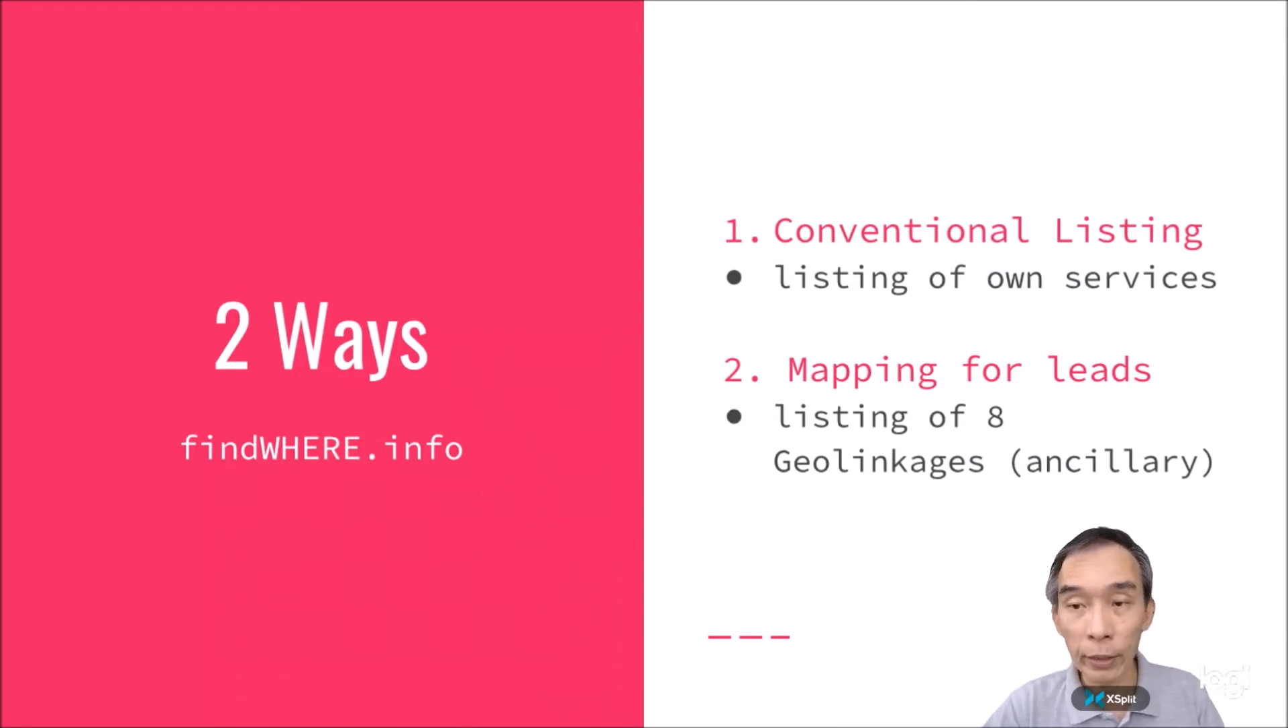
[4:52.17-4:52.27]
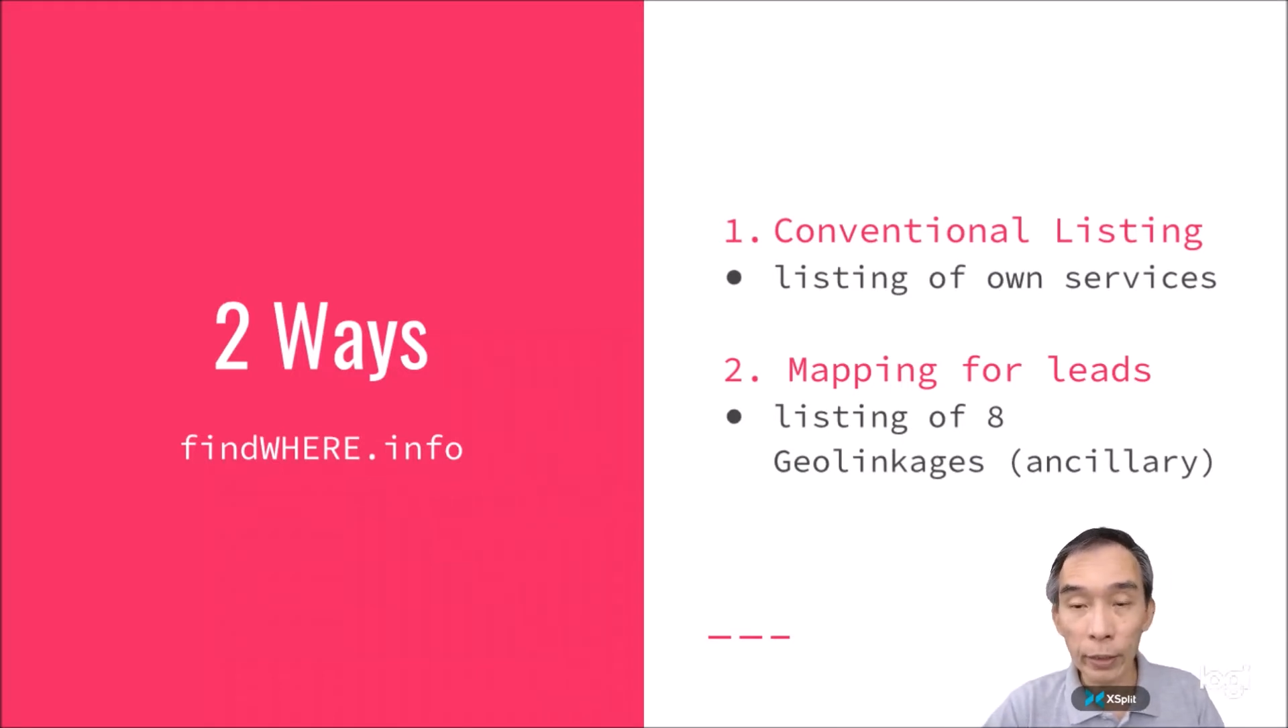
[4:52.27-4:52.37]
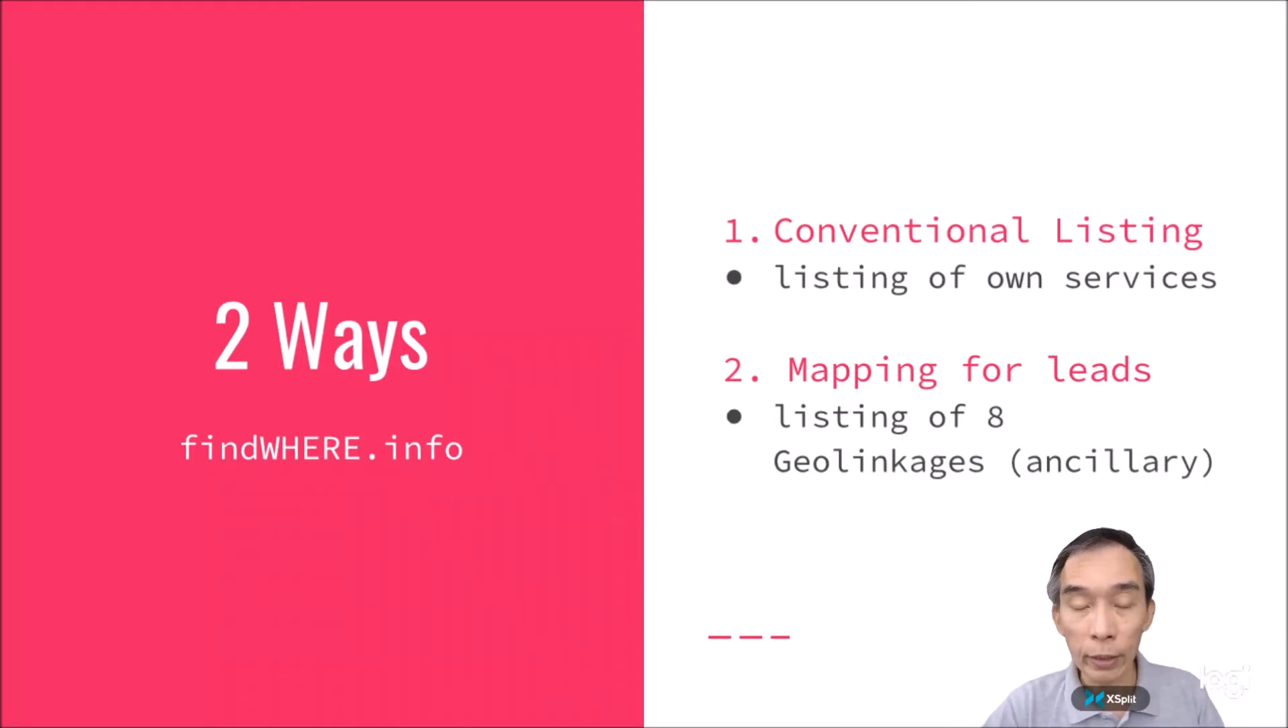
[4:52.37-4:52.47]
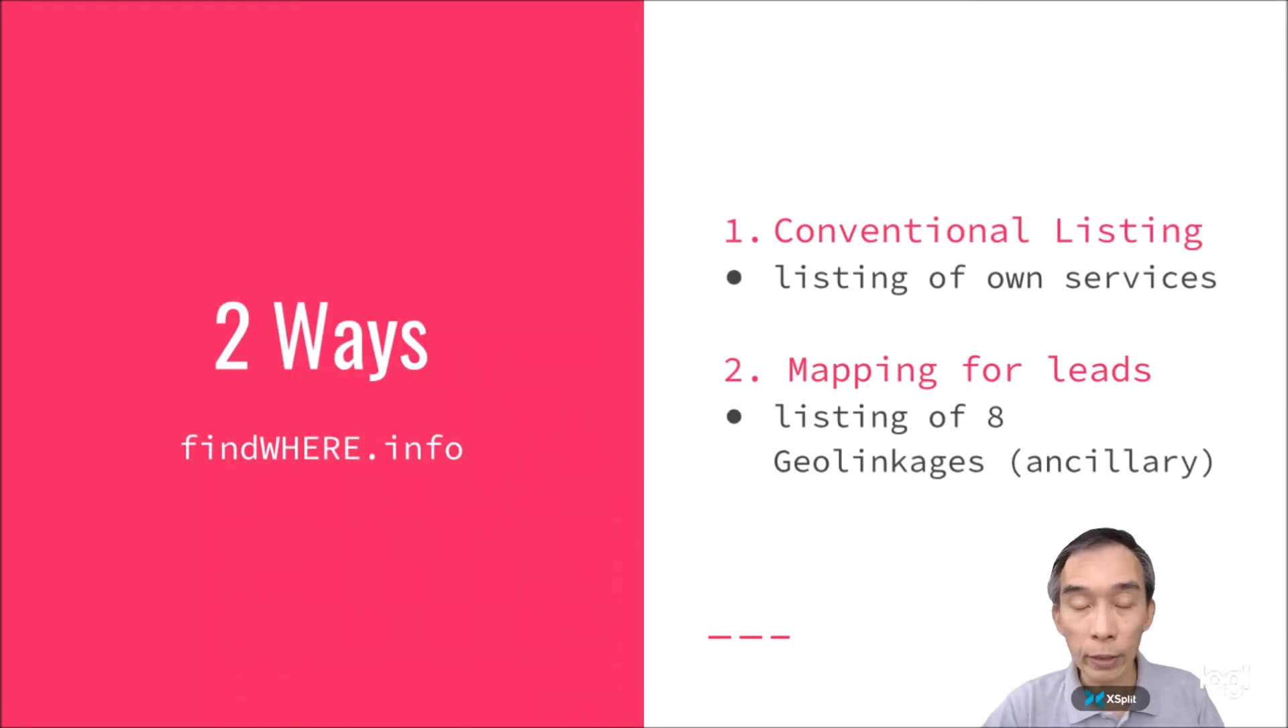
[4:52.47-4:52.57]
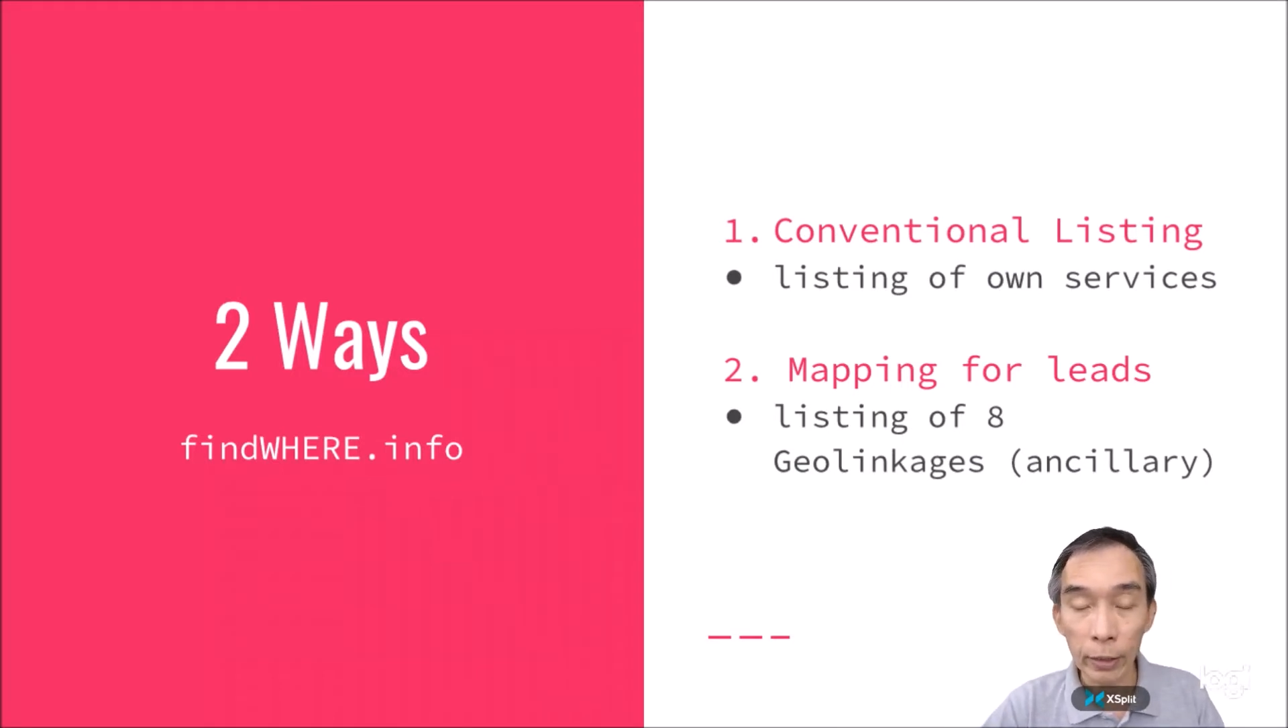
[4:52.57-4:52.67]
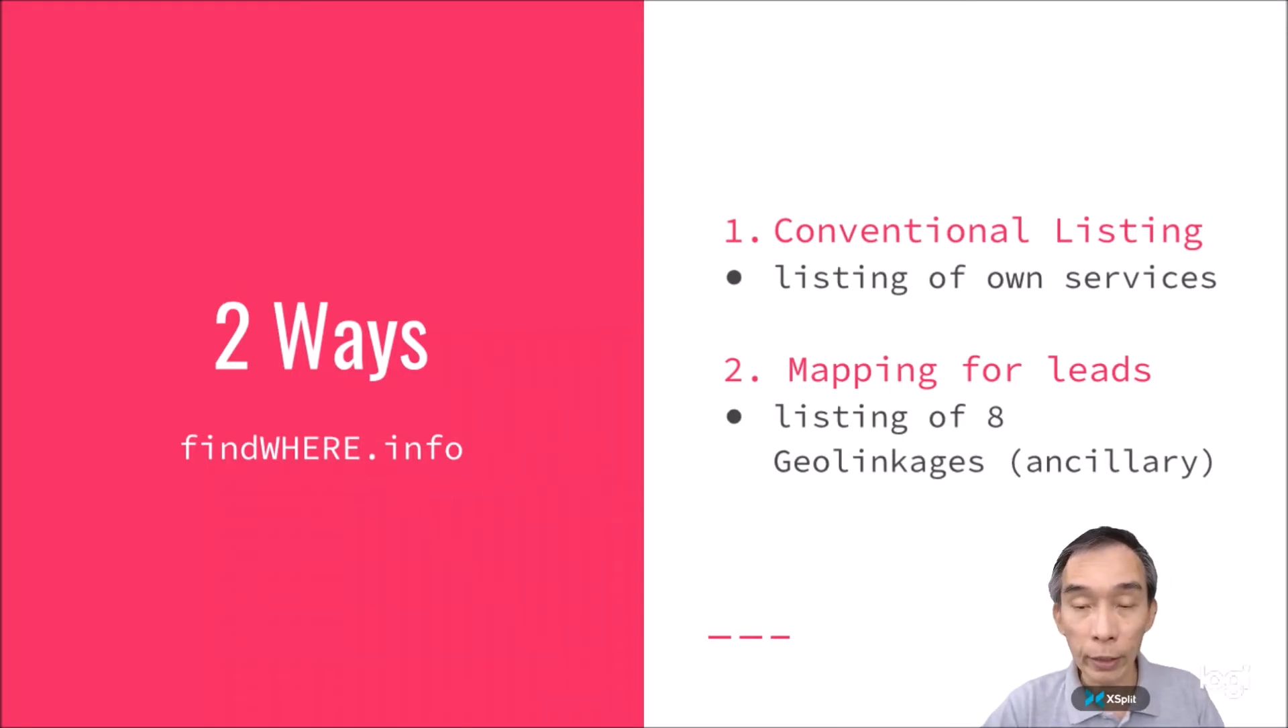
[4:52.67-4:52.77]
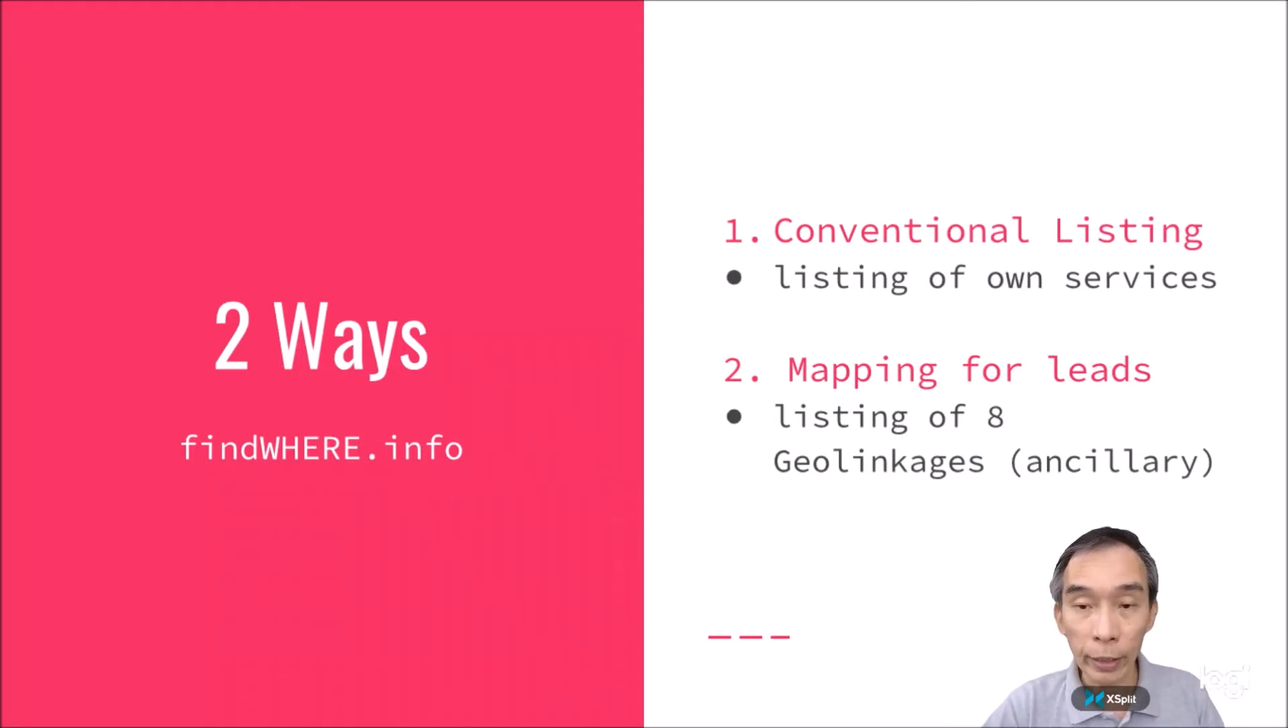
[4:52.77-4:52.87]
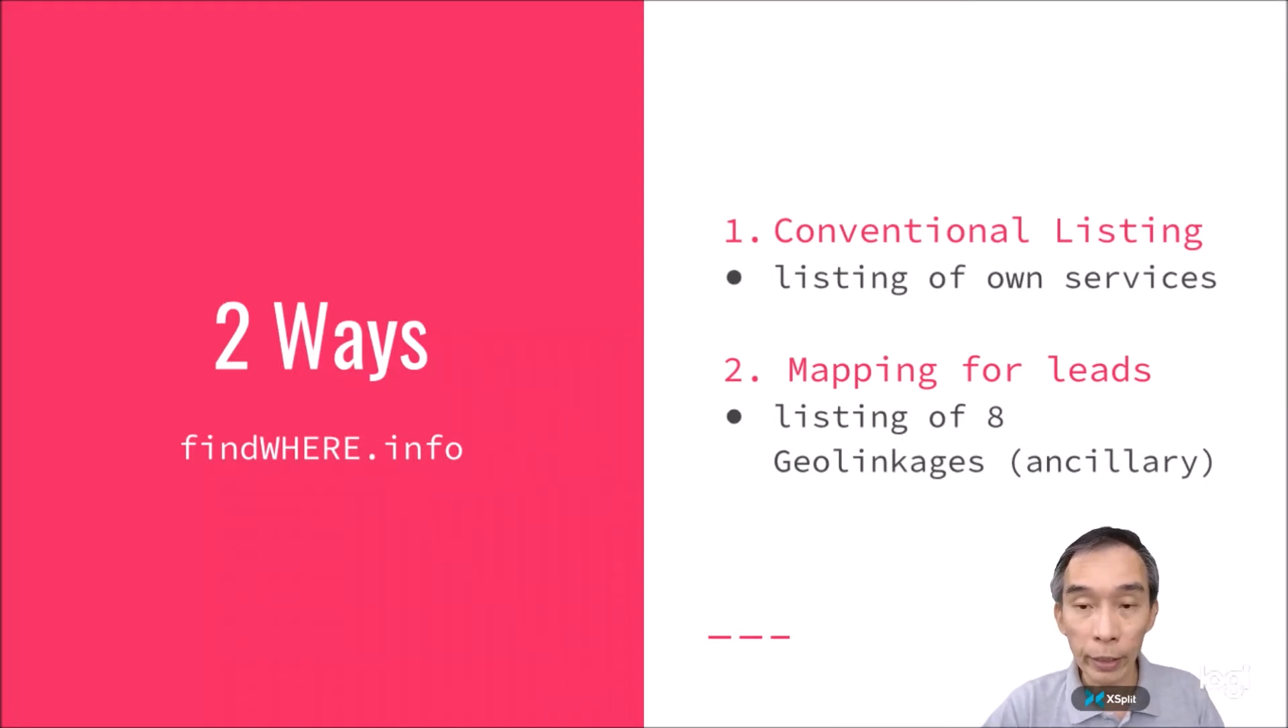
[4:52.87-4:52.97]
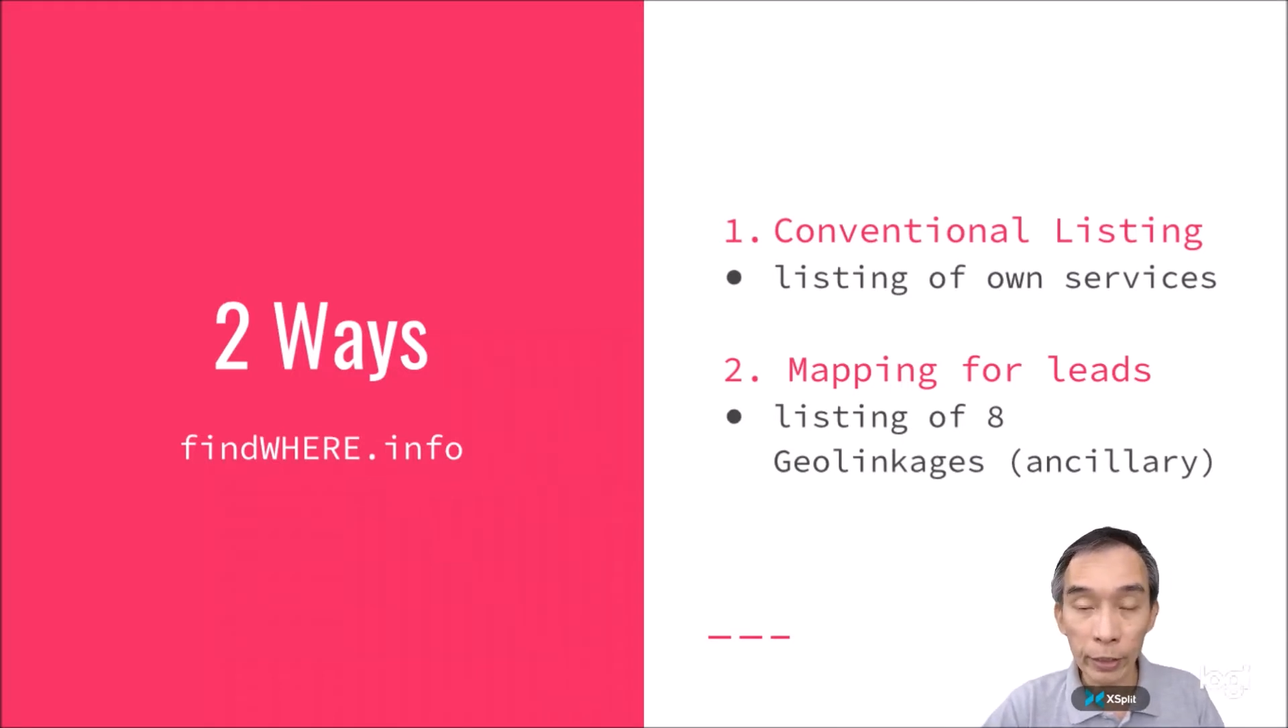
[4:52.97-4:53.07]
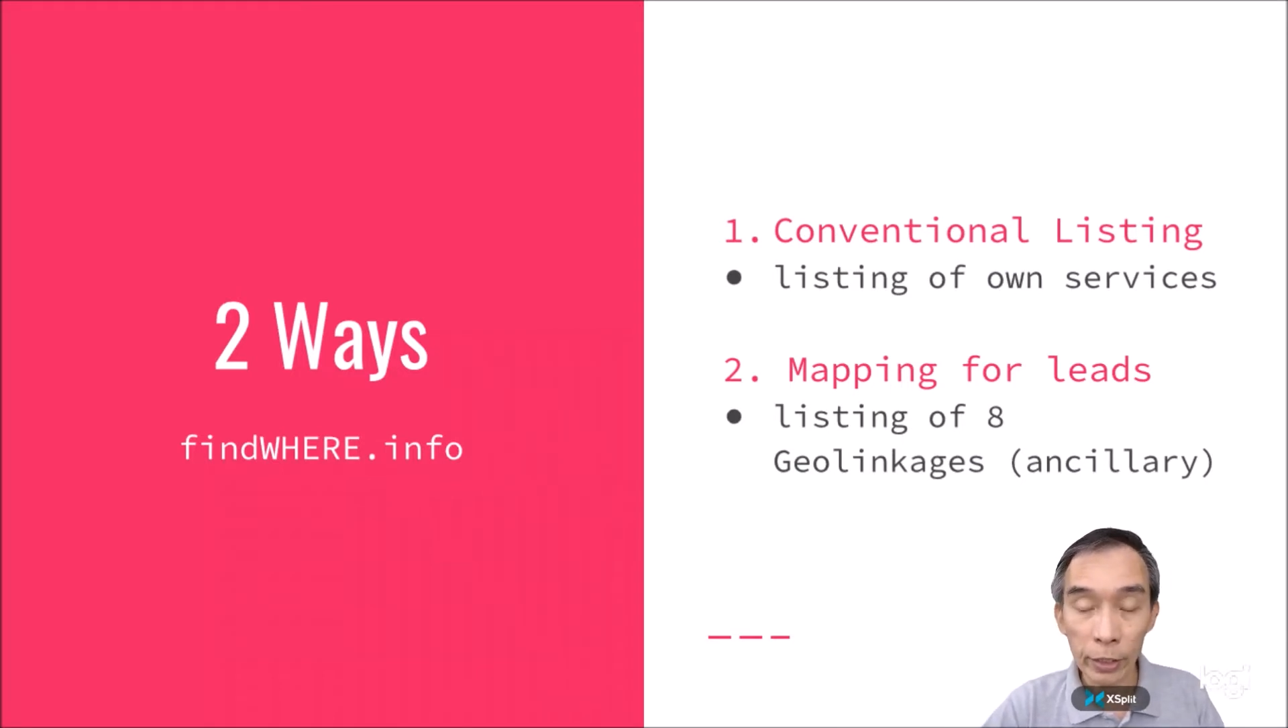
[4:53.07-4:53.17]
assist